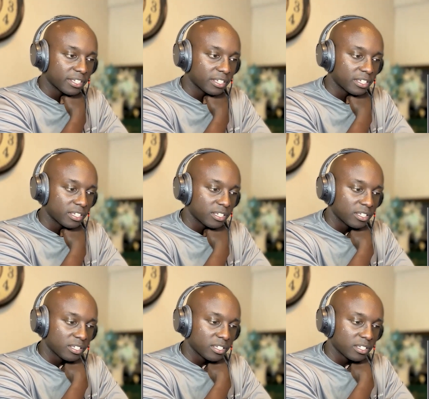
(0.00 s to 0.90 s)

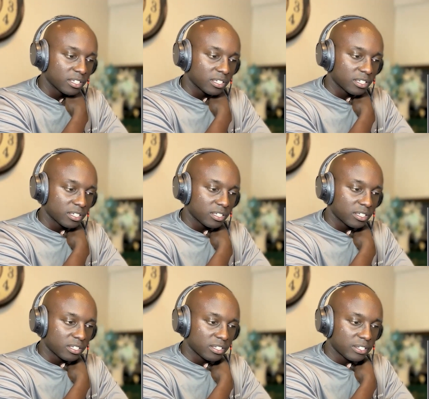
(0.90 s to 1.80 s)

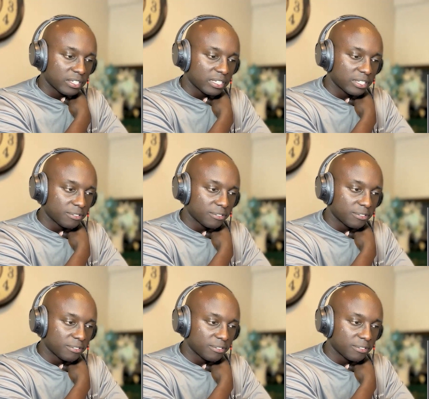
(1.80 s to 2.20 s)
(silence)